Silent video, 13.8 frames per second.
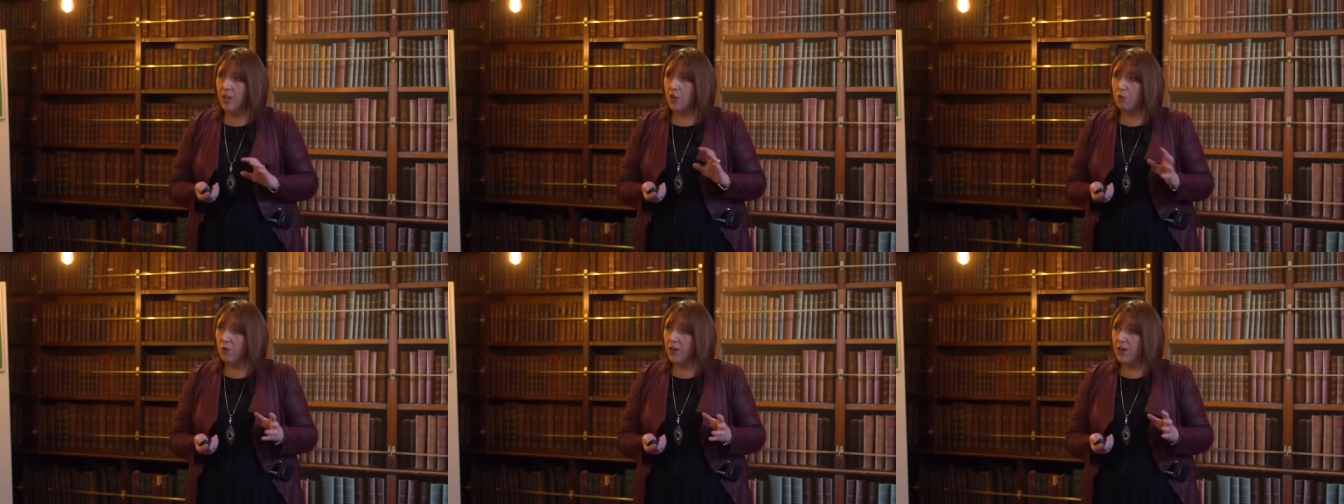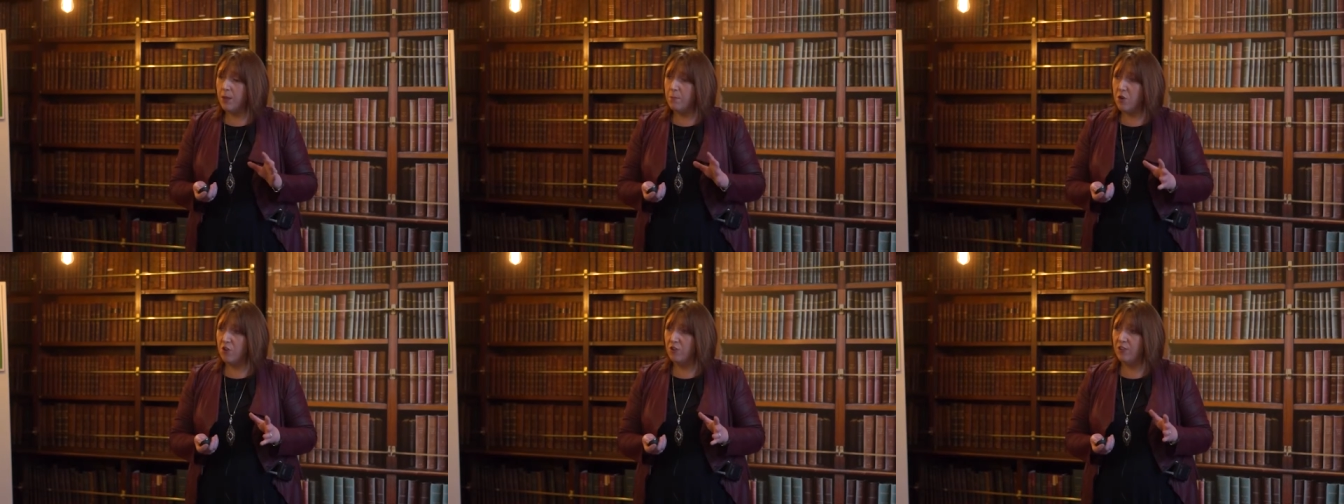it really
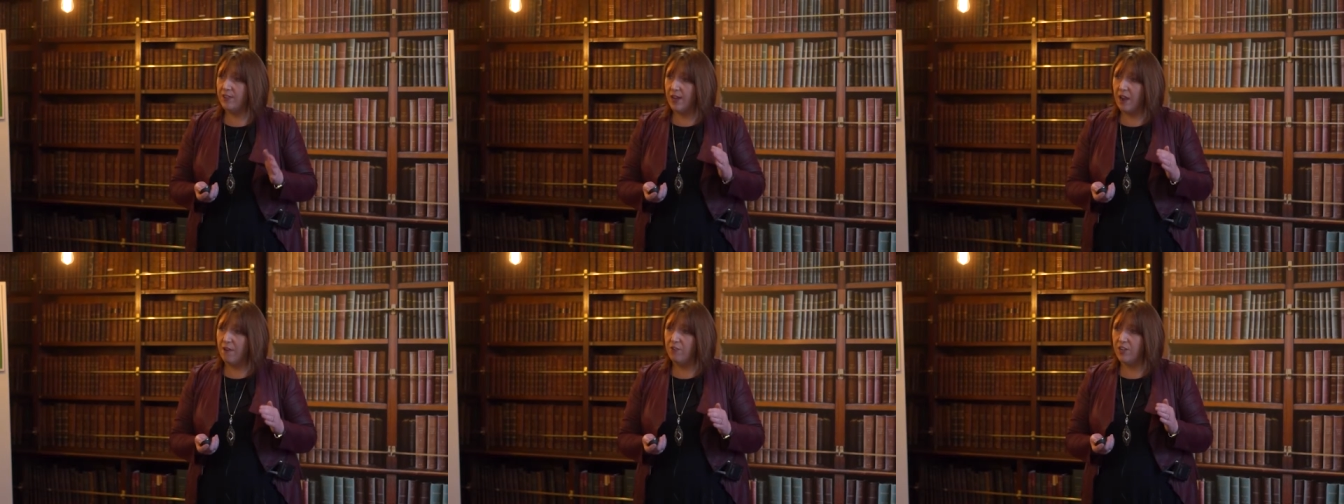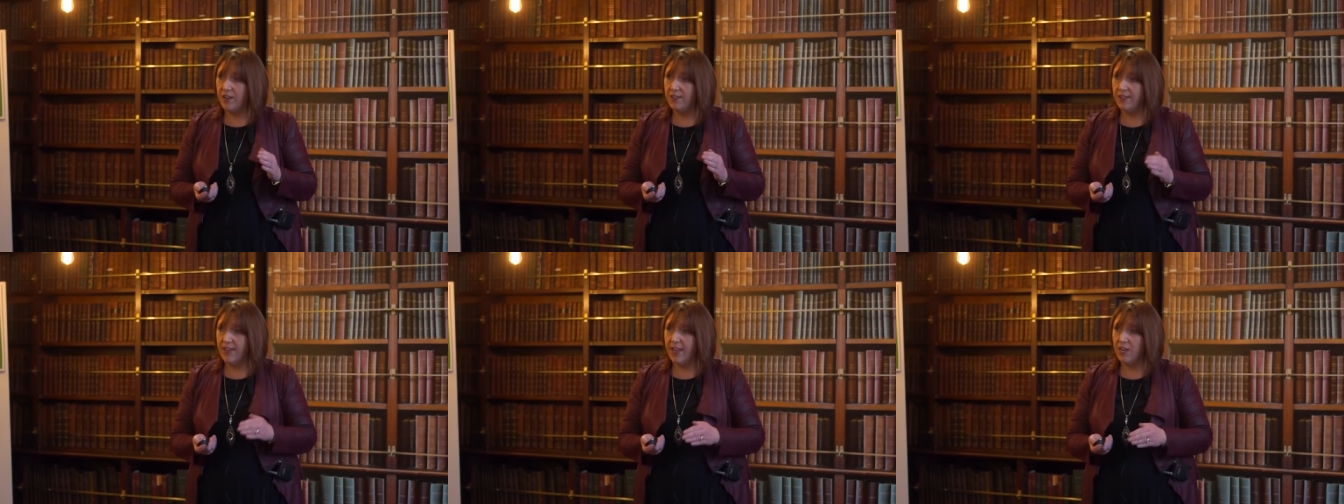mirrors that advertising